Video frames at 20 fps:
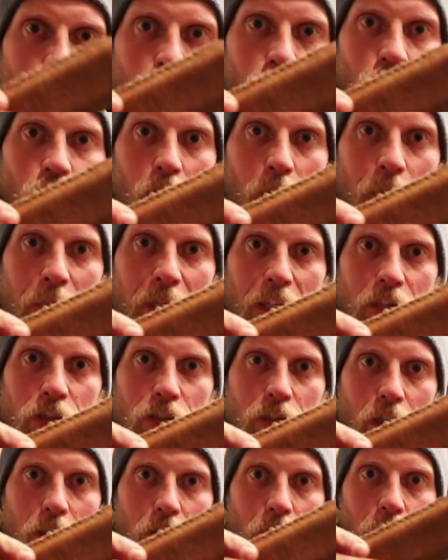sharpening
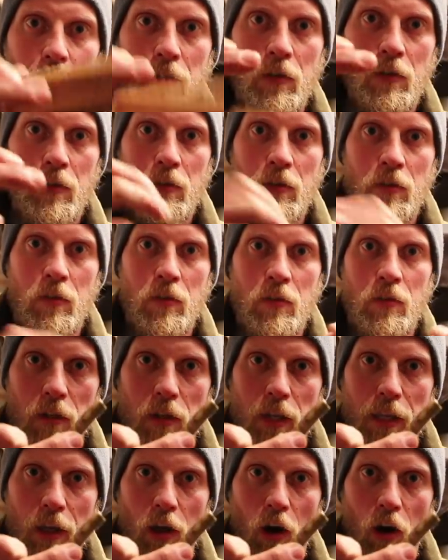stone,
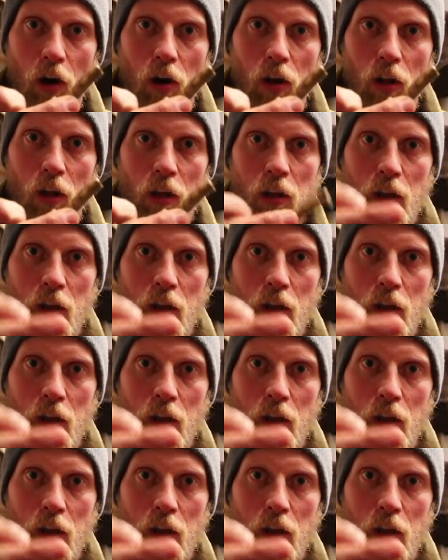an awl,